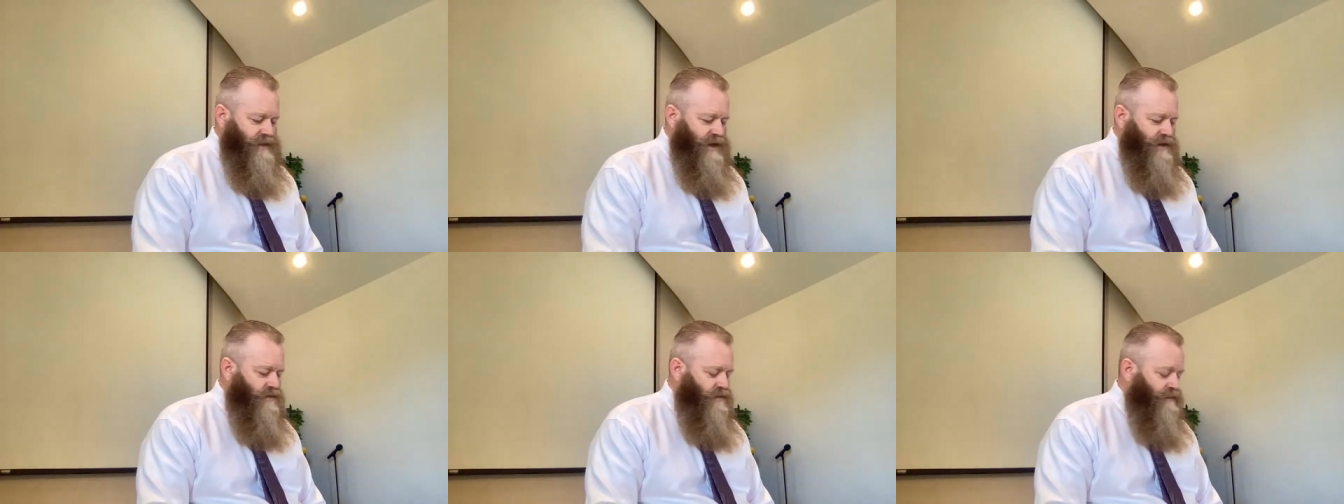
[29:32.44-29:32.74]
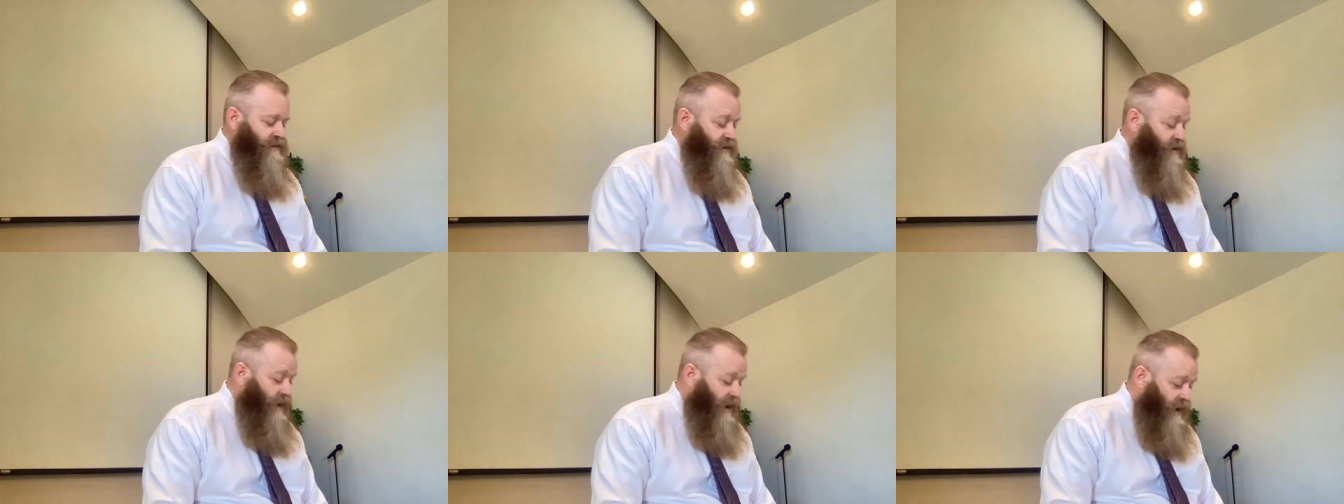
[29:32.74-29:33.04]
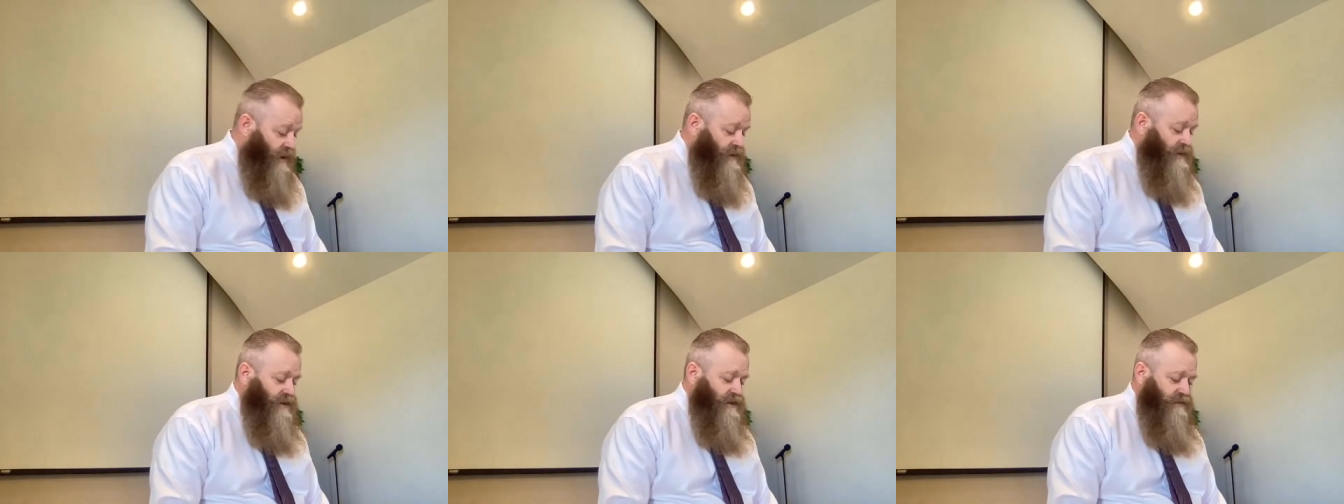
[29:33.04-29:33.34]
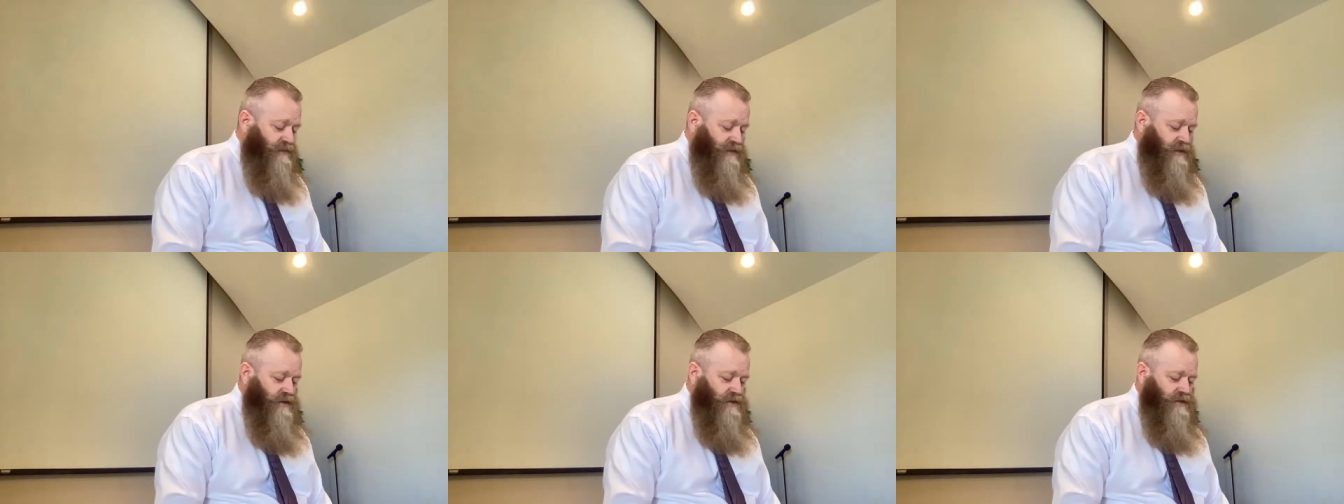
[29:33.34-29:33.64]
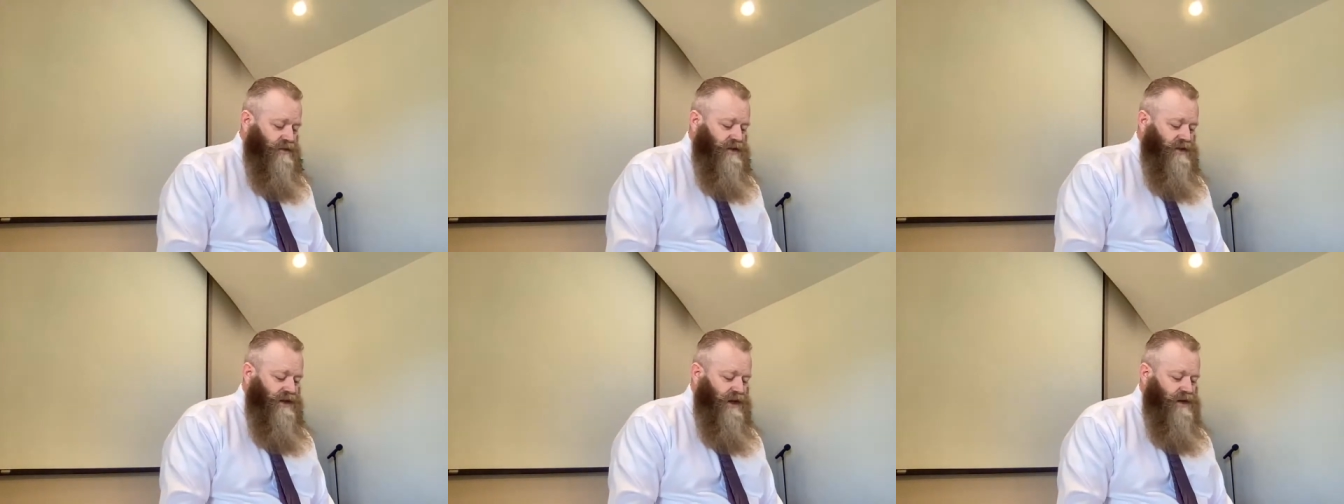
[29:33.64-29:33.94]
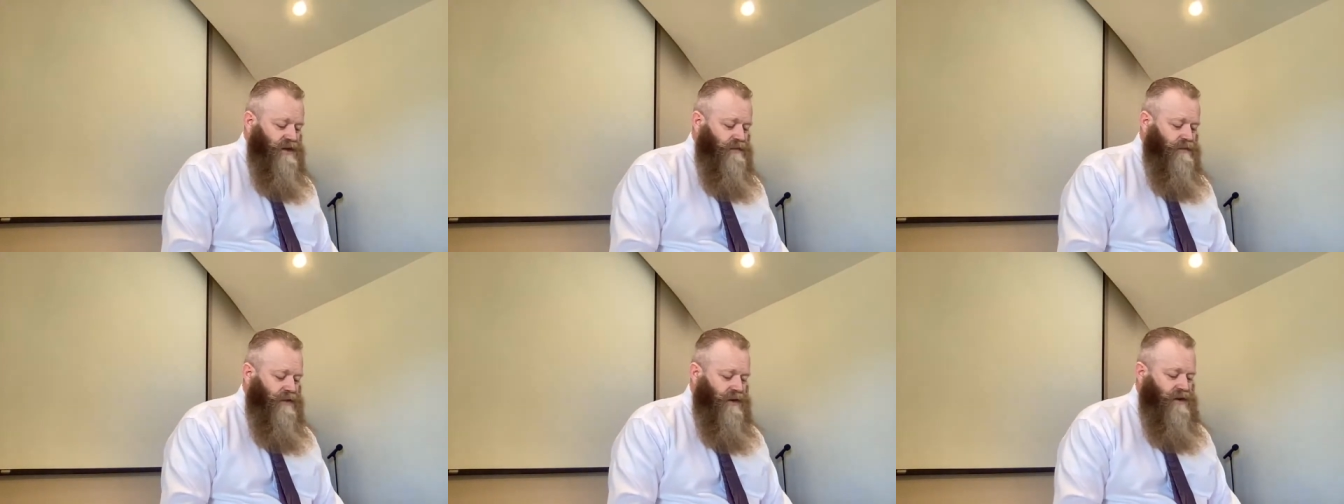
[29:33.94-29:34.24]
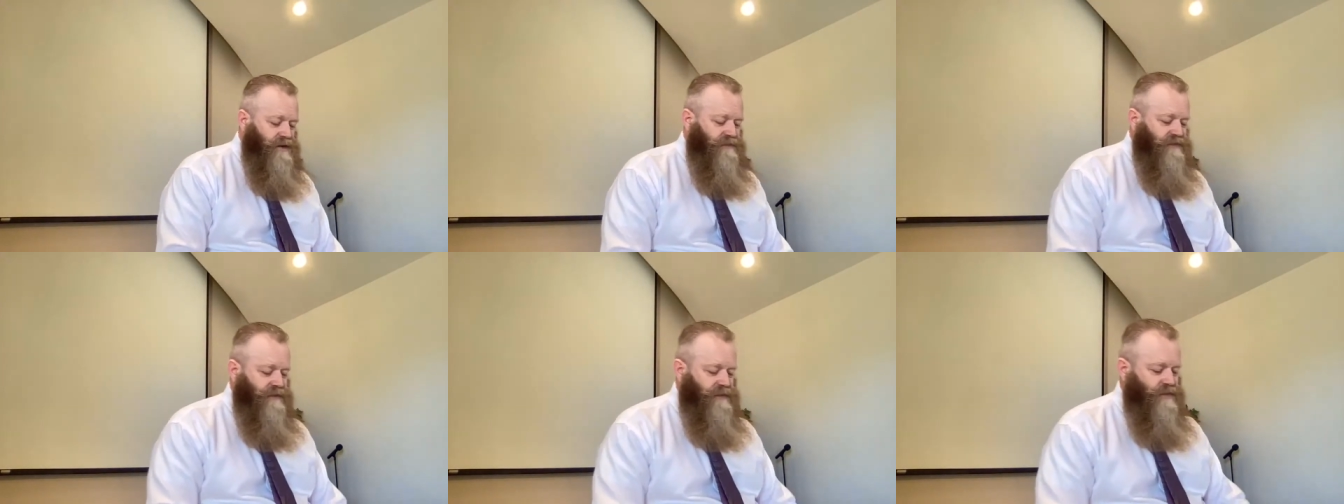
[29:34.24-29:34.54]
it would be costly for you to stand
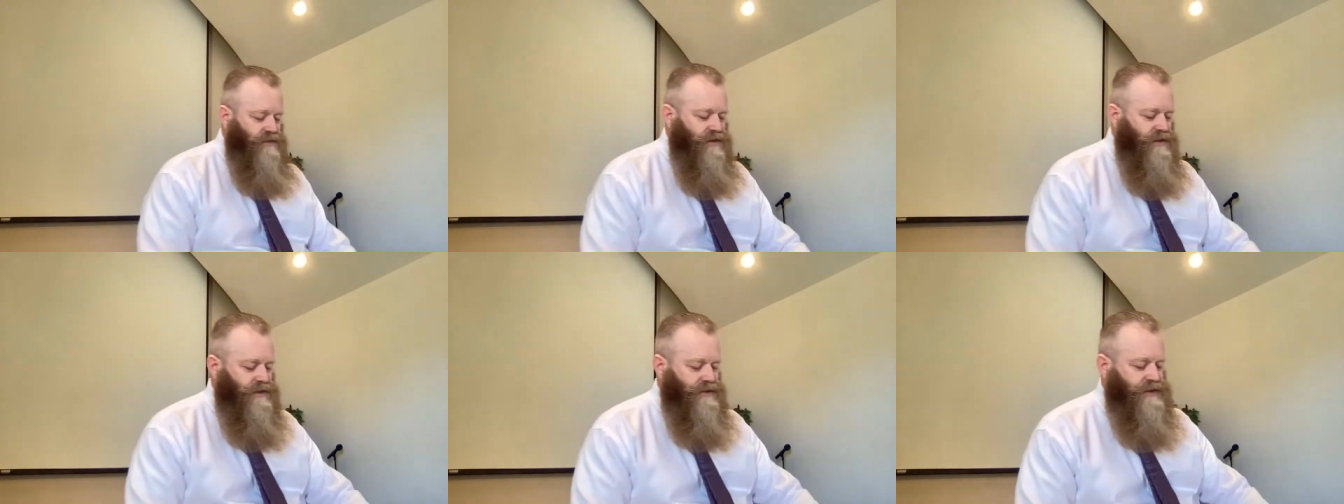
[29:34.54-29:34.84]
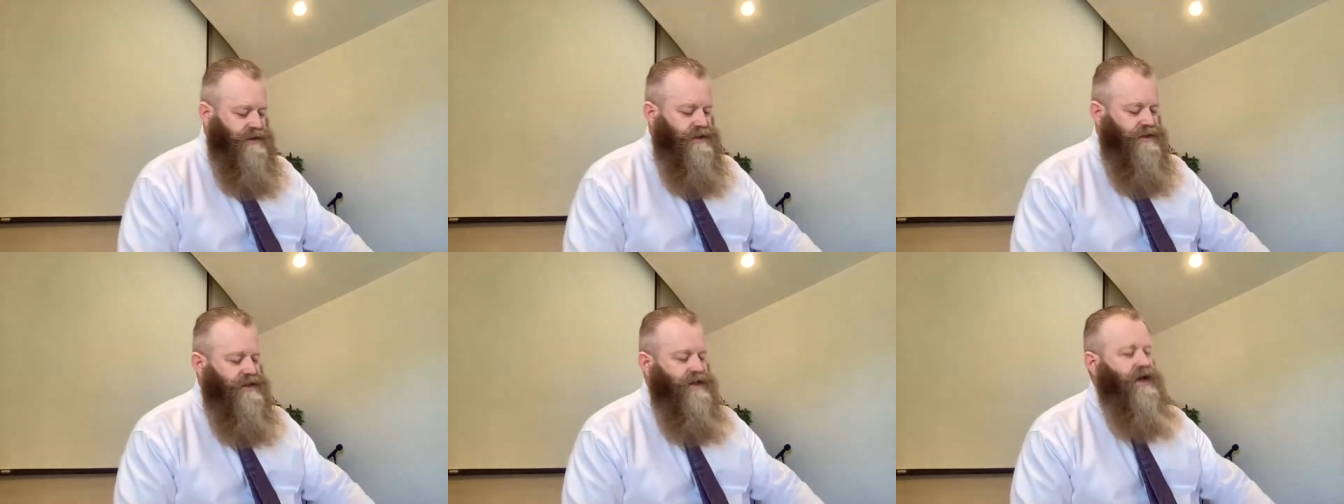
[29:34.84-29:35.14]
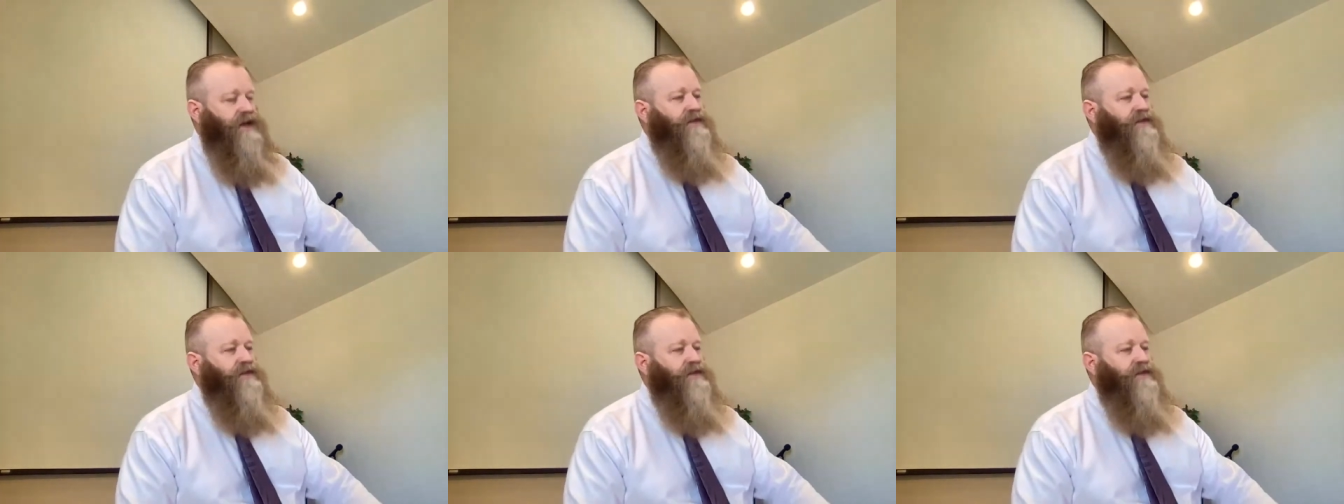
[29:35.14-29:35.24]
apart from the world and its